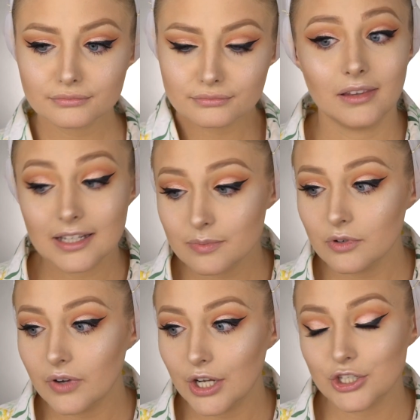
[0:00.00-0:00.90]
Let's
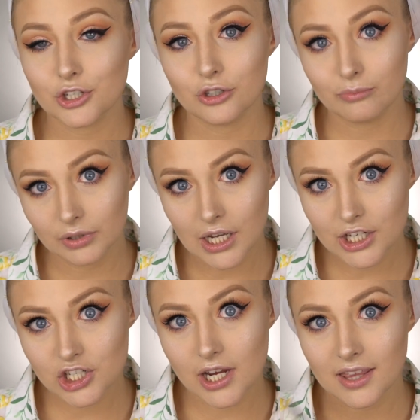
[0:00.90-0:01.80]
move on to
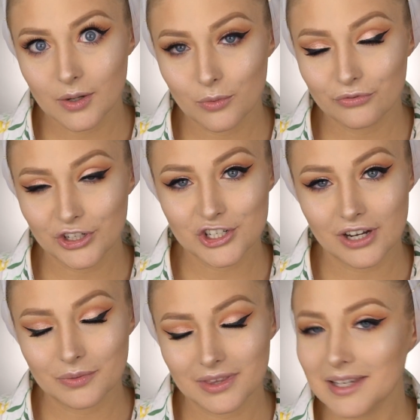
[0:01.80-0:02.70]
blush and then we'll finish
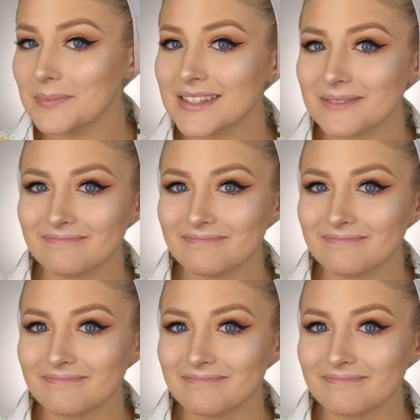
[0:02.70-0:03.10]
off with lips.